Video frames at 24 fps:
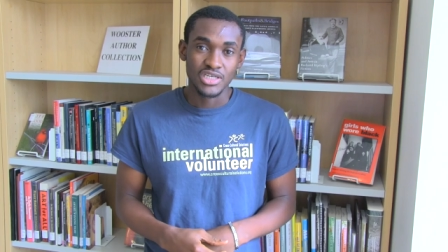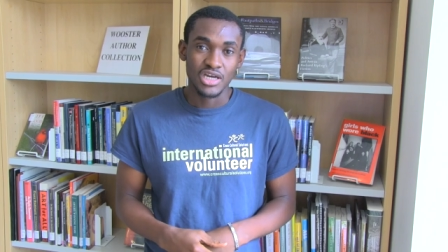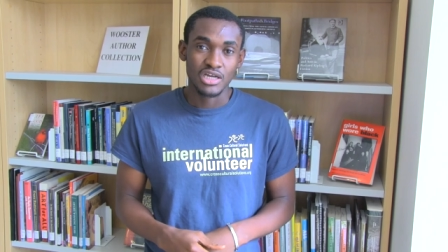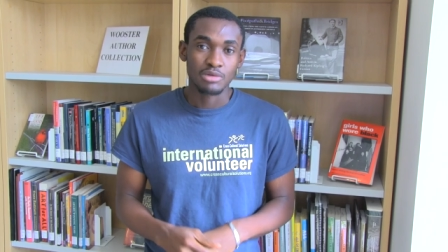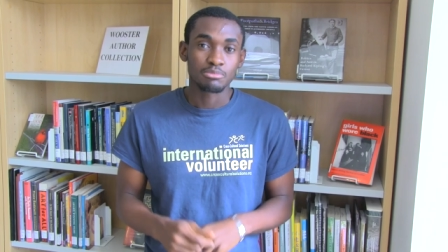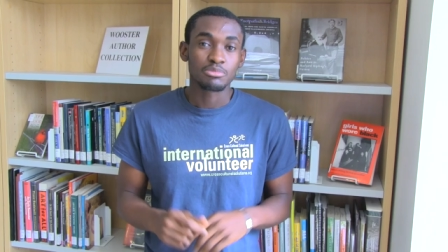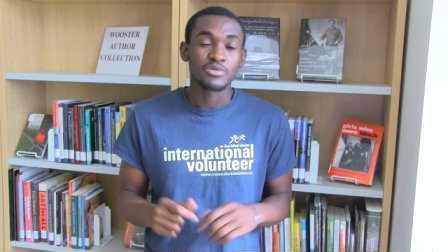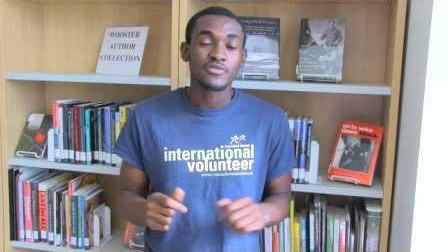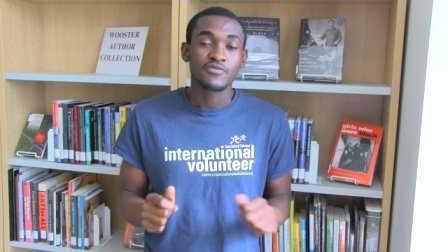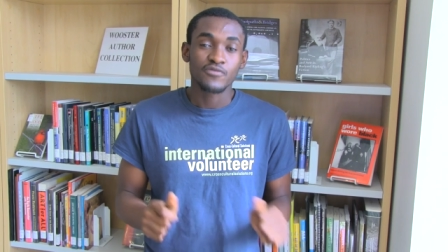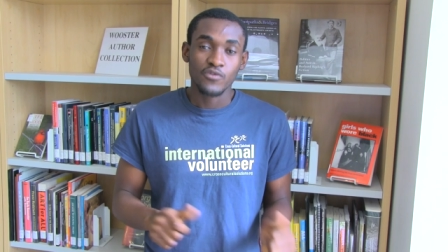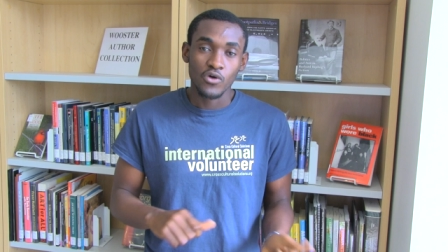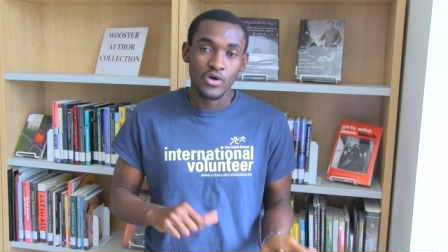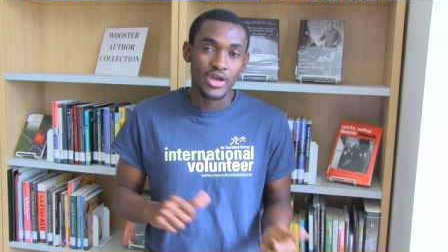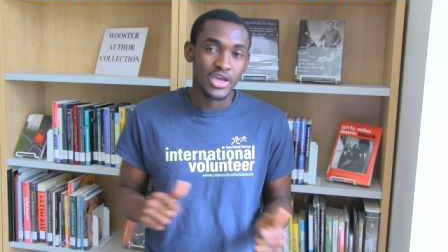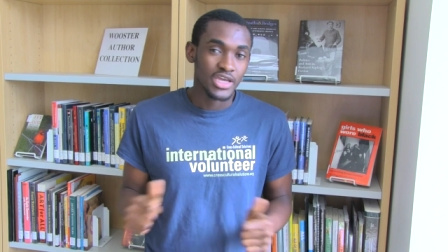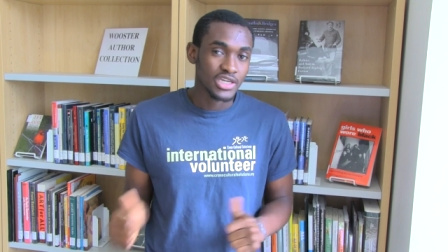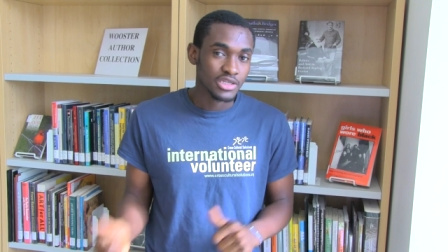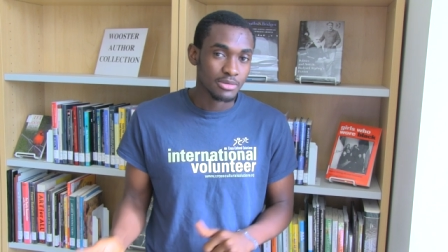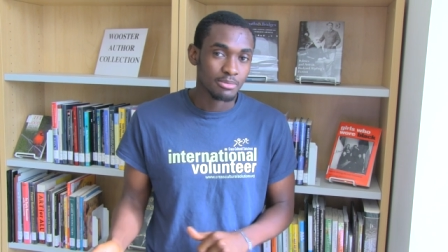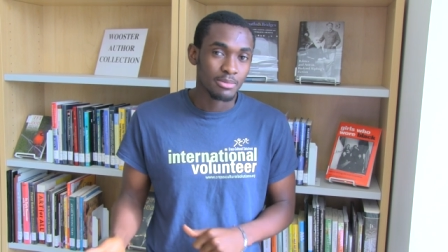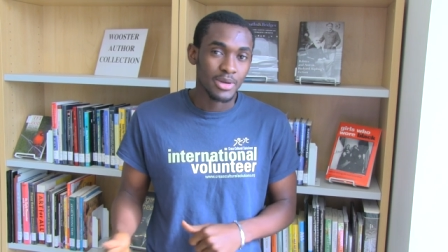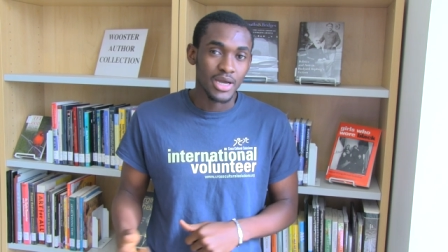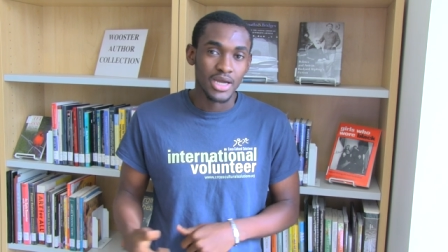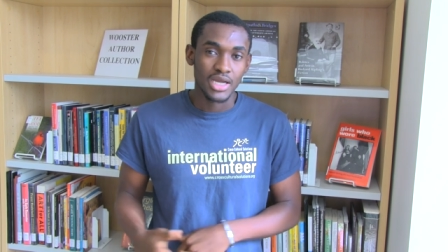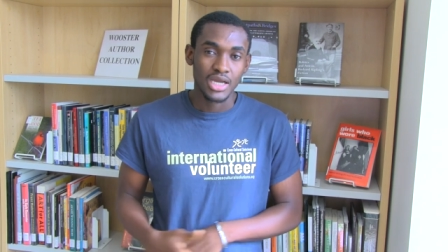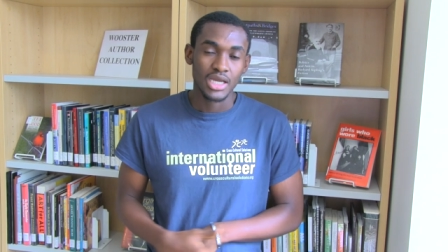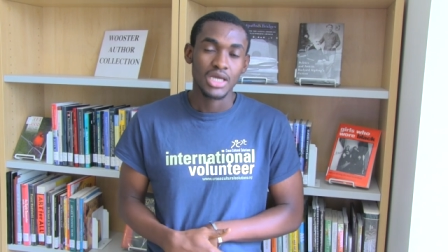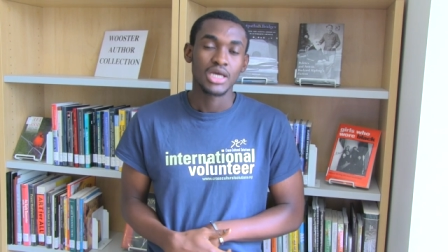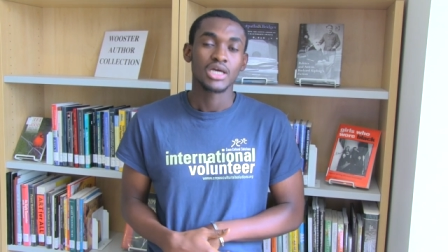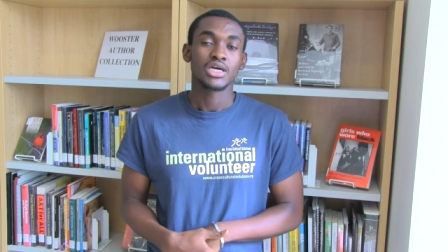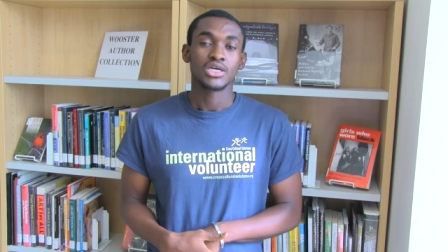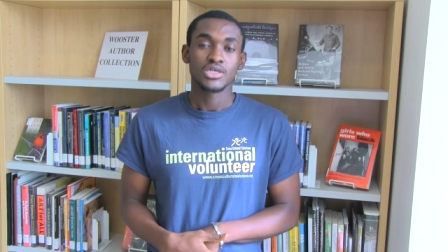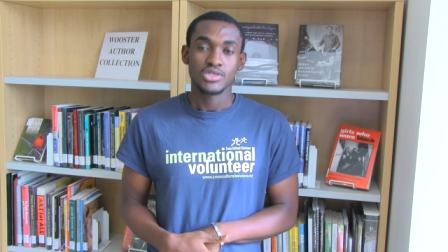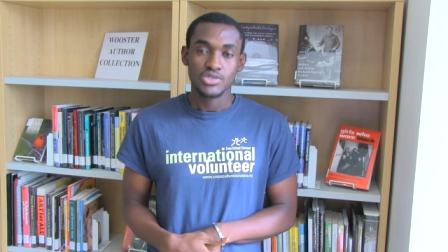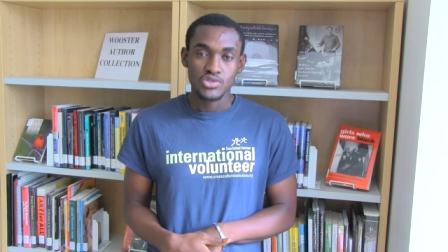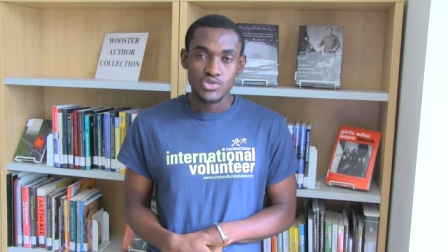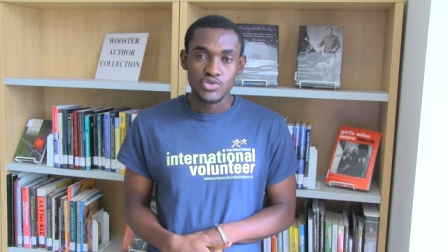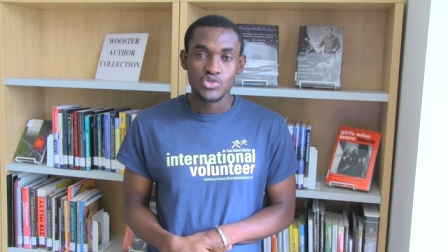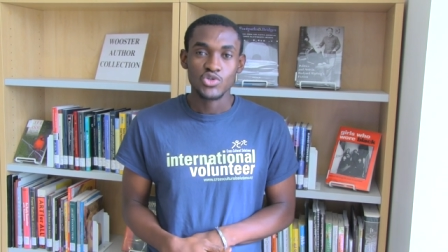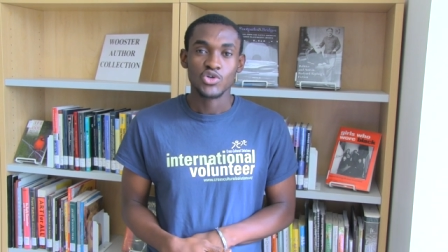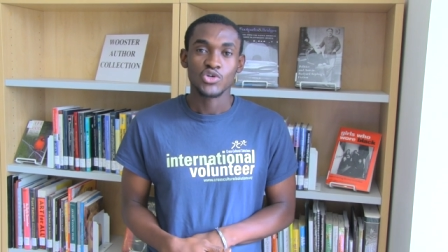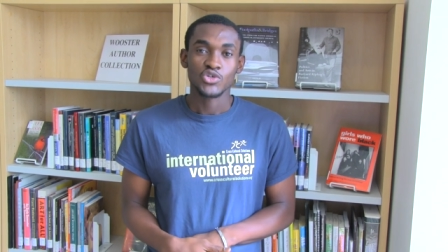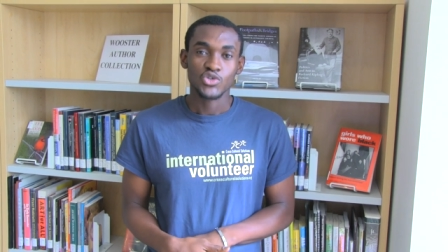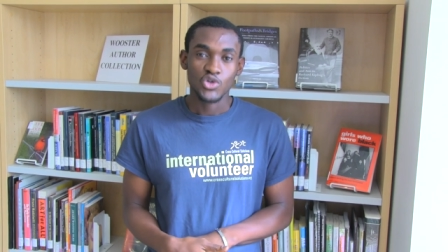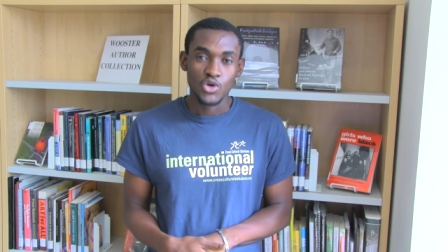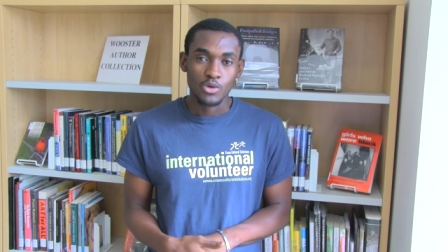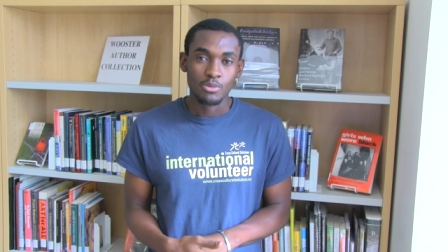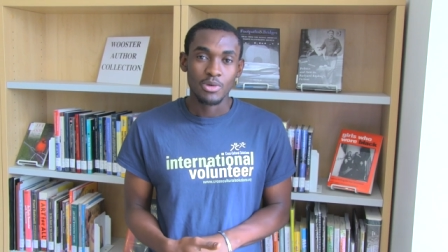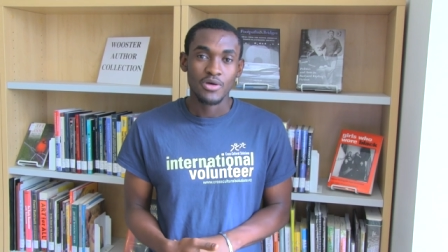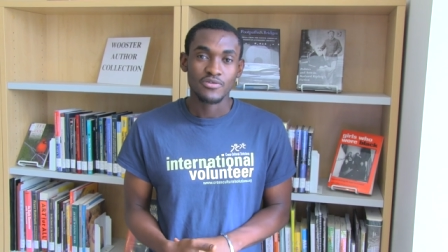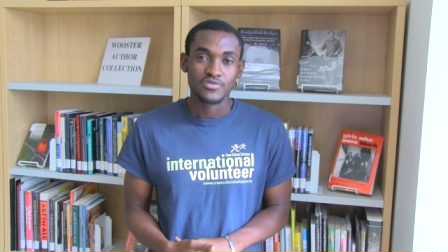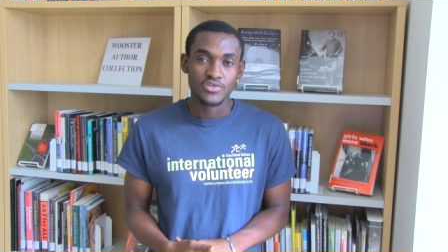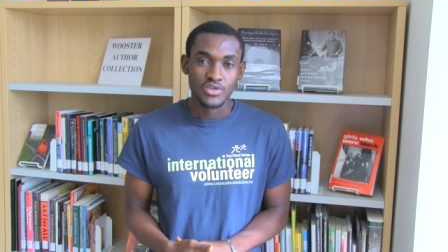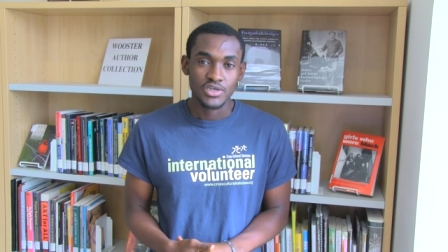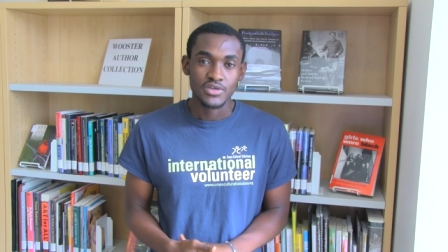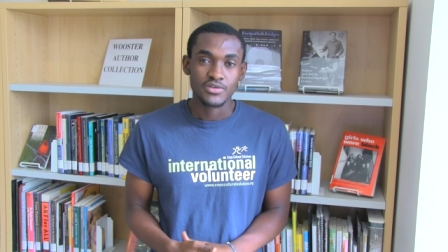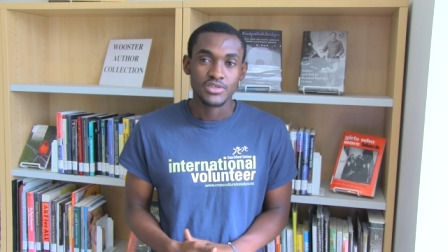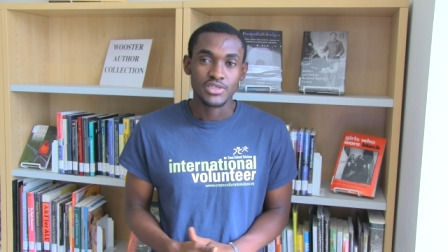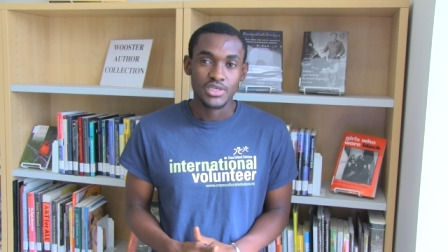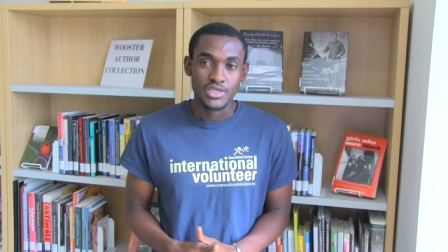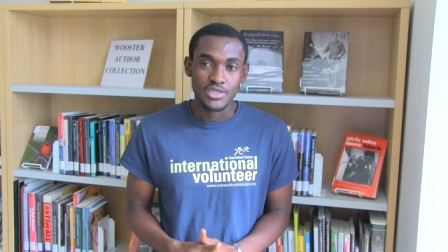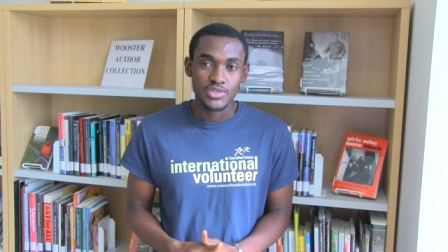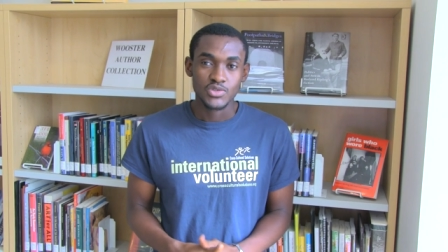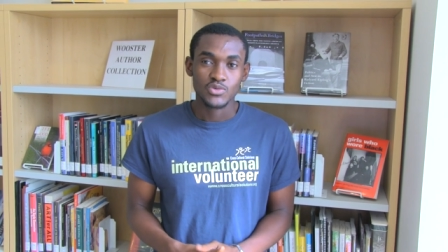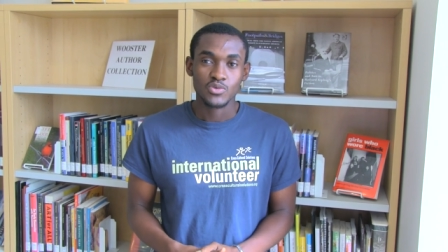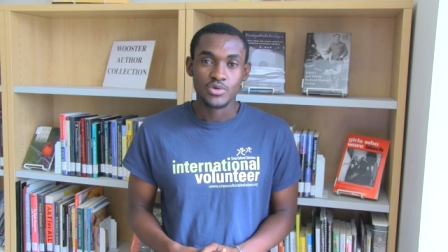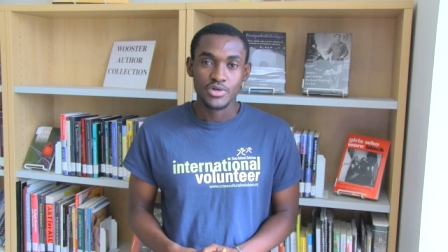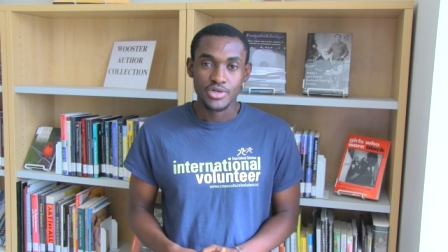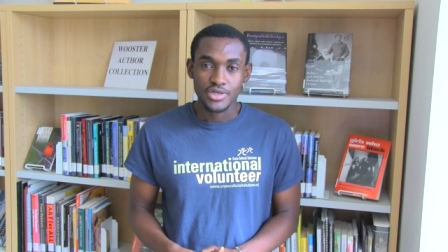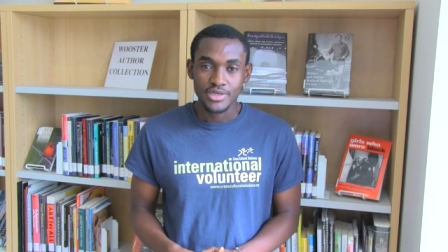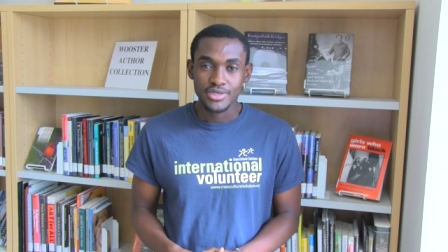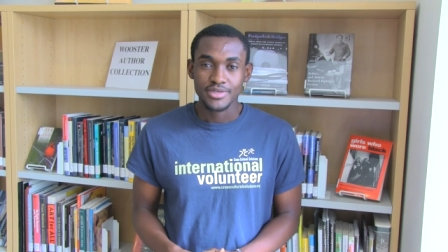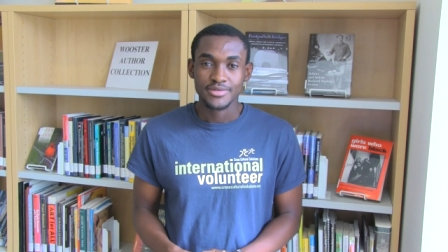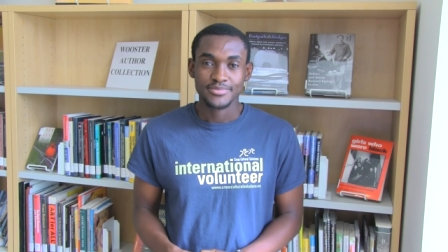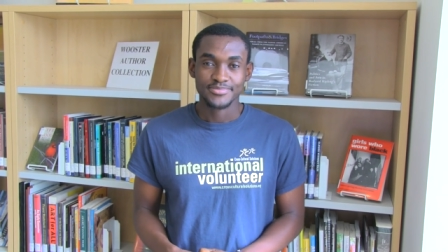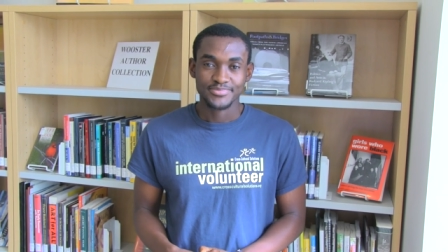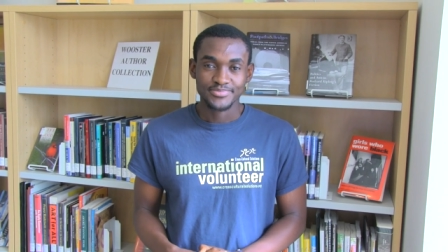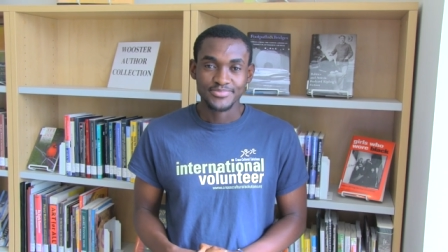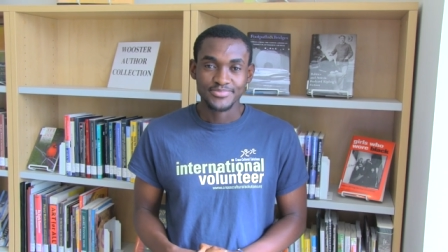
done before heading back to your dorm after a day's work.